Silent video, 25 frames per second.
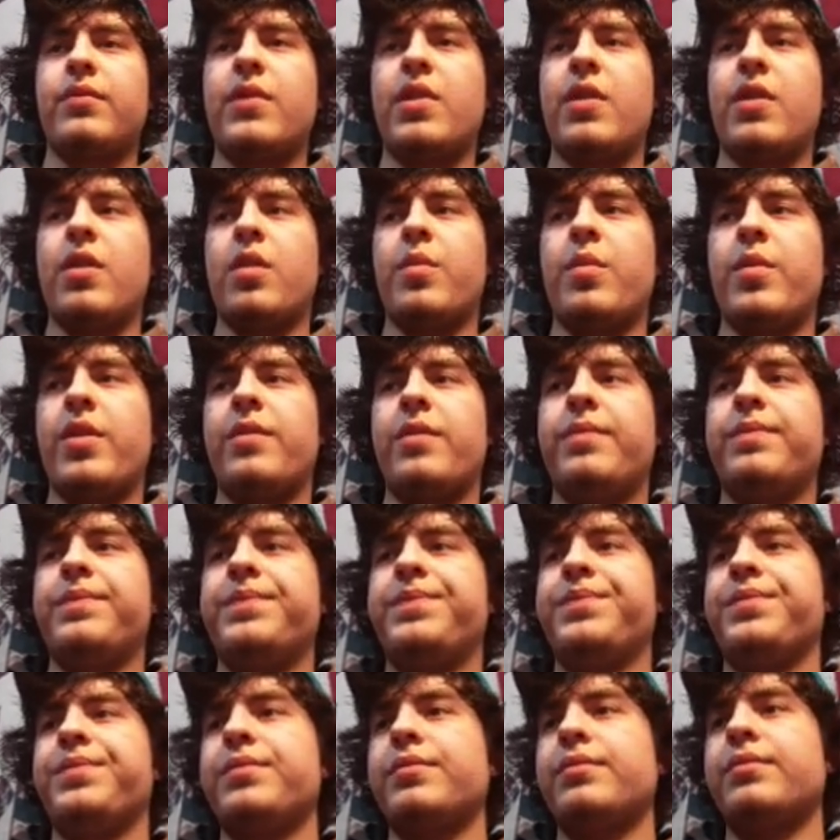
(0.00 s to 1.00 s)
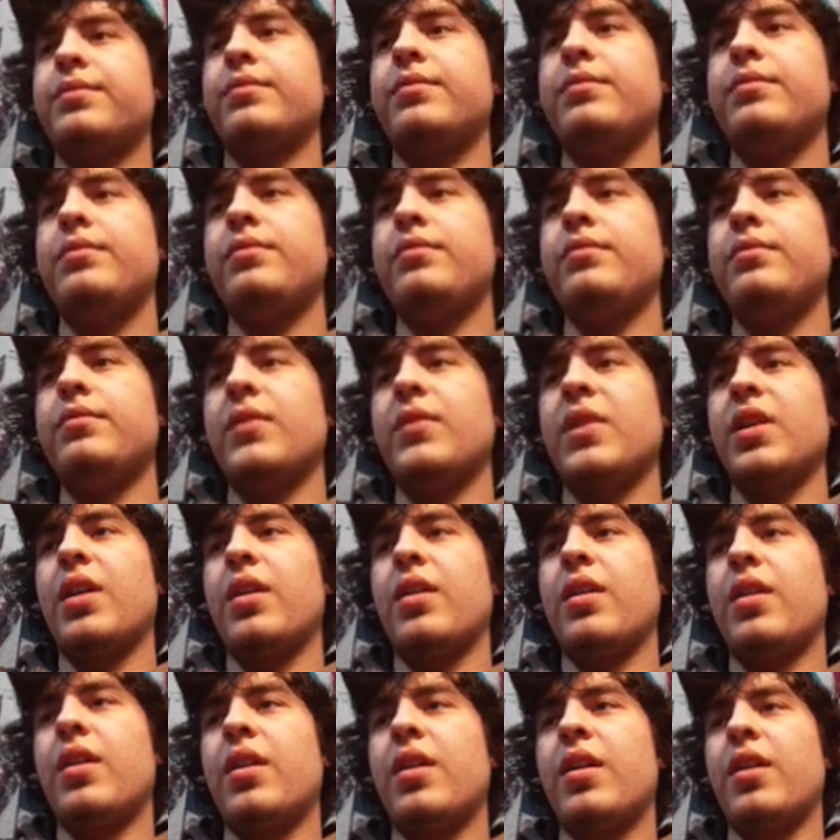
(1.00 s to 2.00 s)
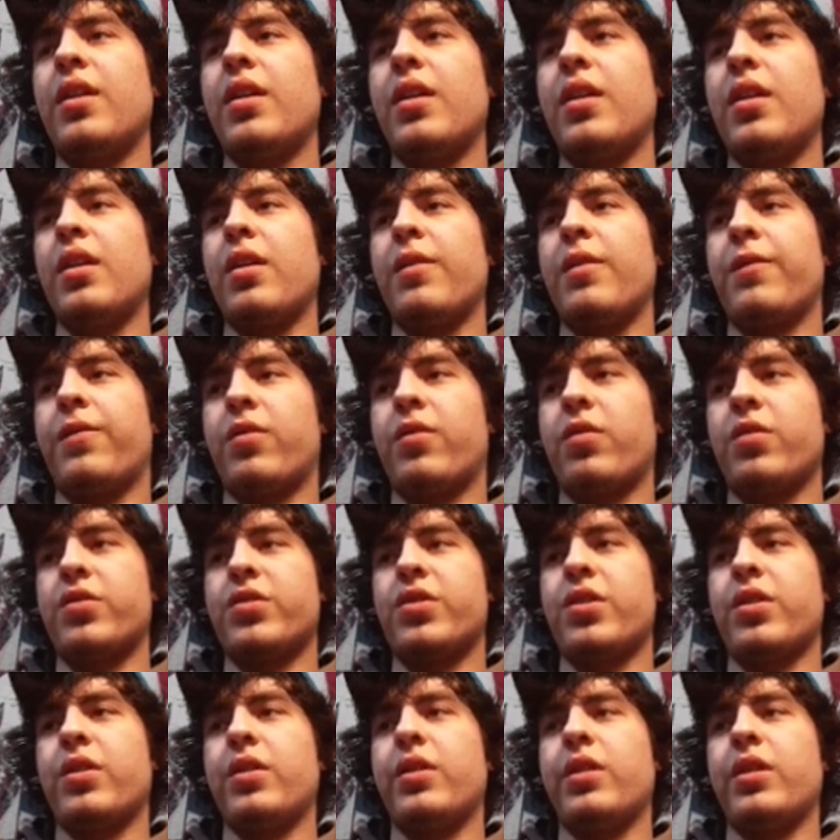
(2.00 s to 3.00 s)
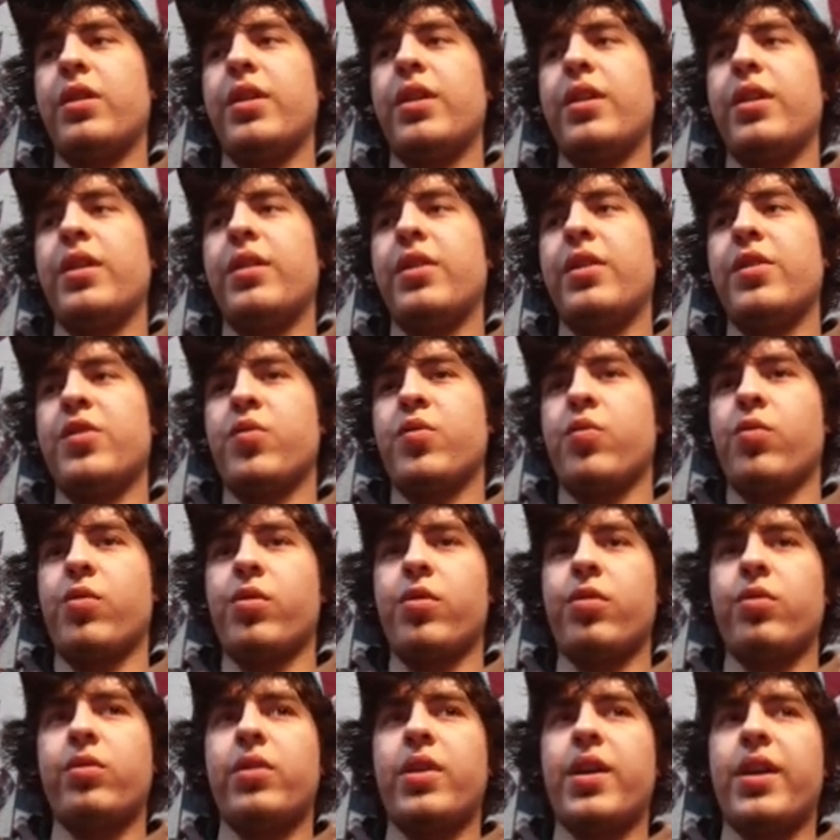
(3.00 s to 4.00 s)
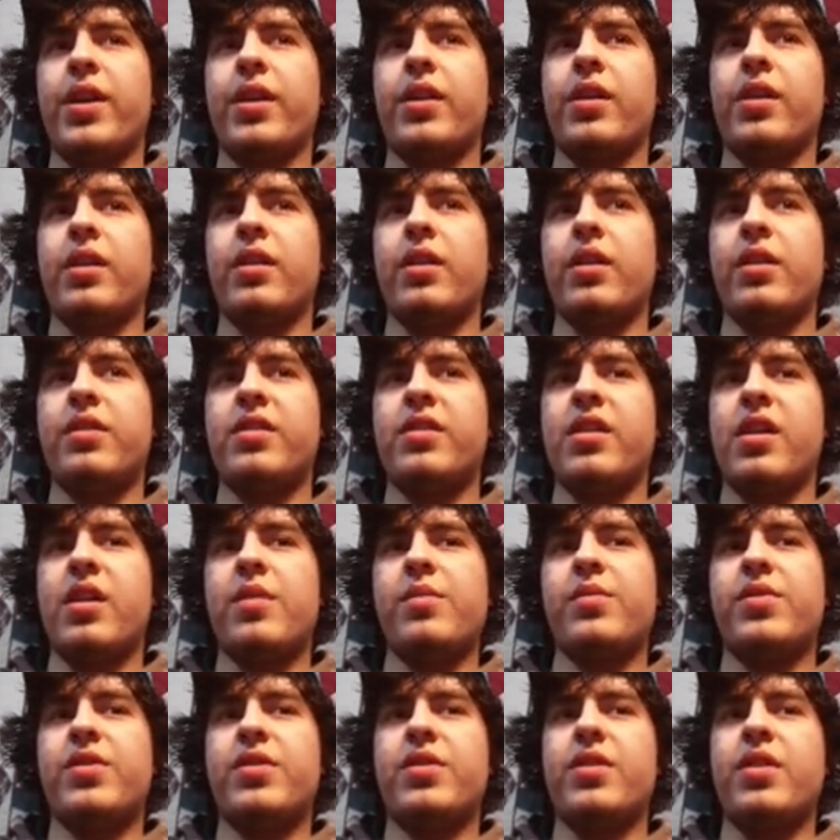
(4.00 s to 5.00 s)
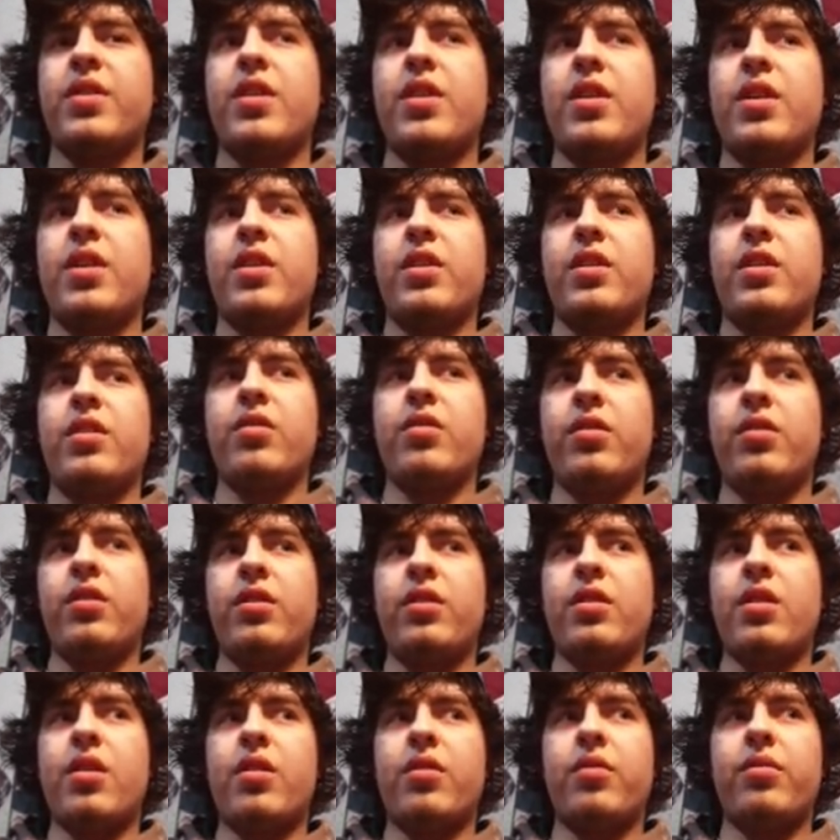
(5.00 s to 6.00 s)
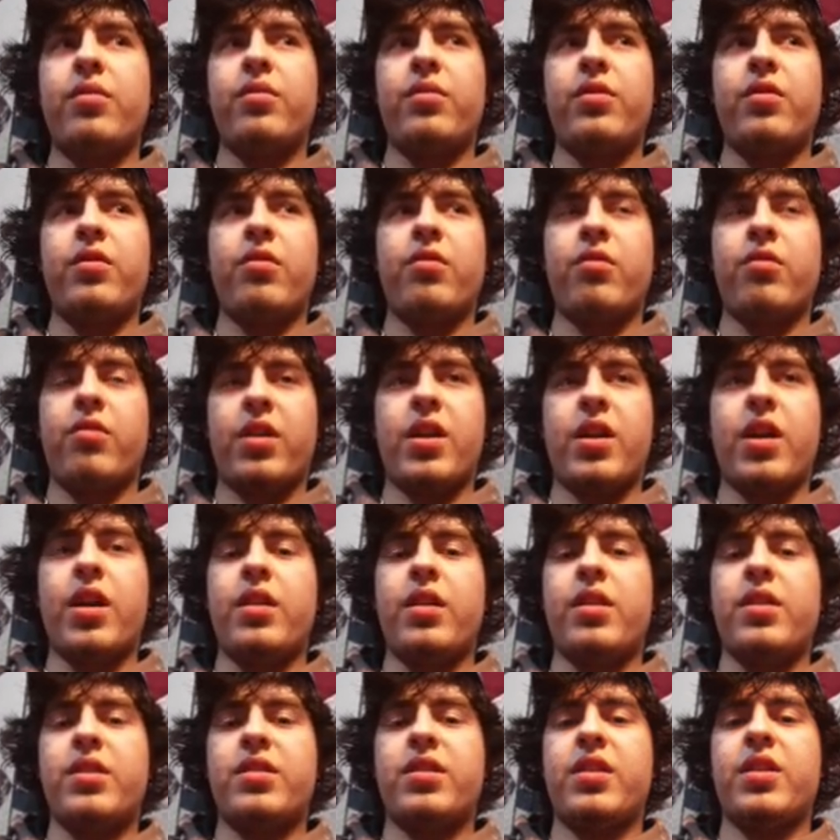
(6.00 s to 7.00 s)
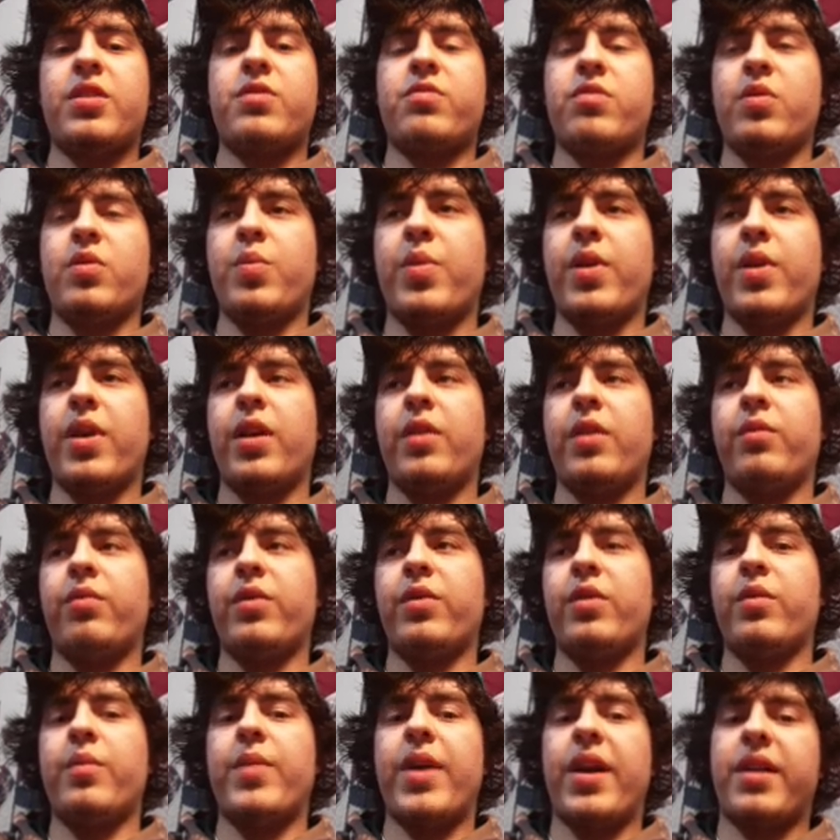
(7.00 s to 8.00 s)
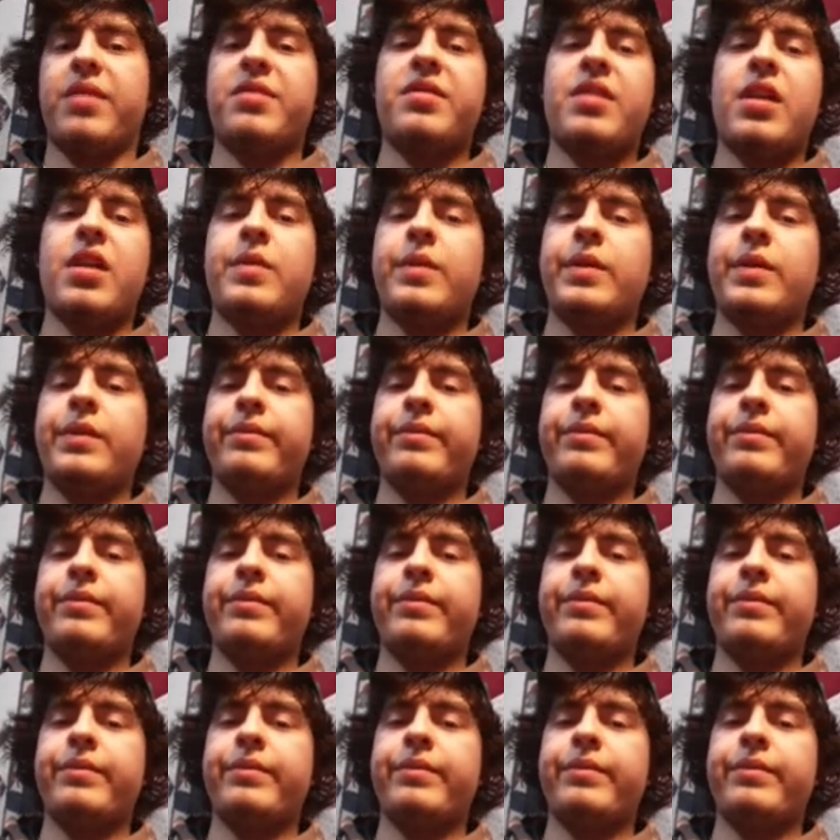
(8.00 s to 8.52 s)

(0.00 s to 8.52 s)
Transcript: You know what I mean? Unfortunately, this world, like a lot of times, your kindness gets repaid with a backstabbing.